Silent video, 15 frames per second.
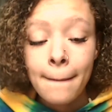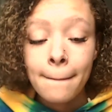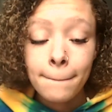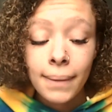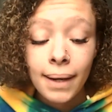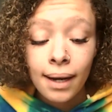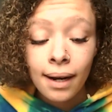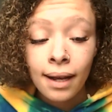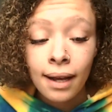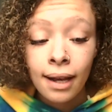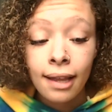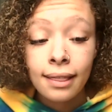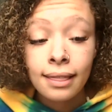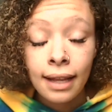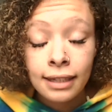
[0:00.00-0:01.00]

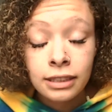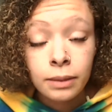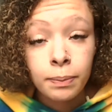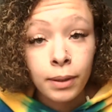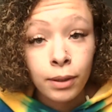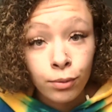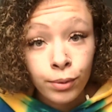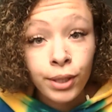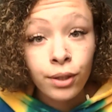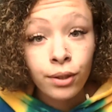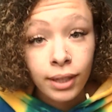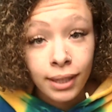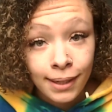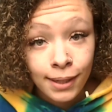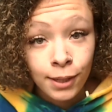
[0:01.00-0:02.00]
But let's be real
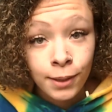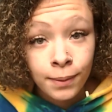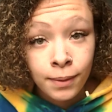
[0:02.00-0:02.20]
here.